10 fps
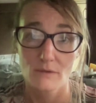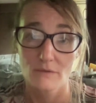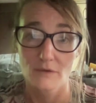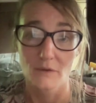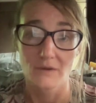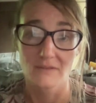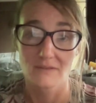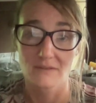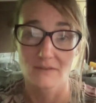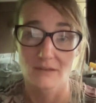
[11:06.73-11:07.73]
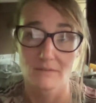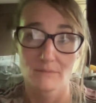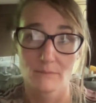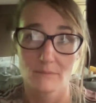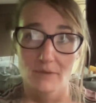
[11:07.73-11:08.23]
So it's the
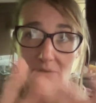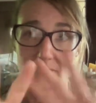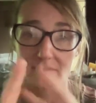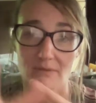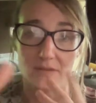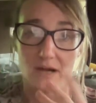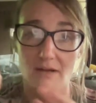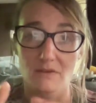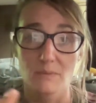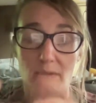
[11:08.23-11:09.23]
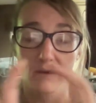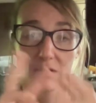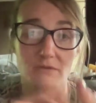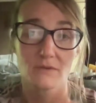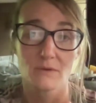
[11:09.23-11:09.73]
mother goddess, but
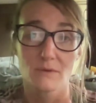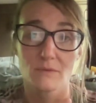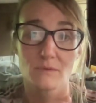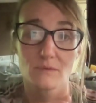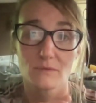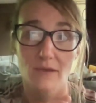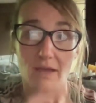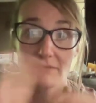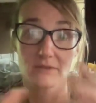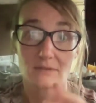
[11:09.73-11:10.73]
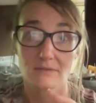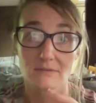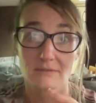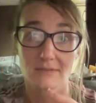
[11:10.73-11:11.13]
also heaven,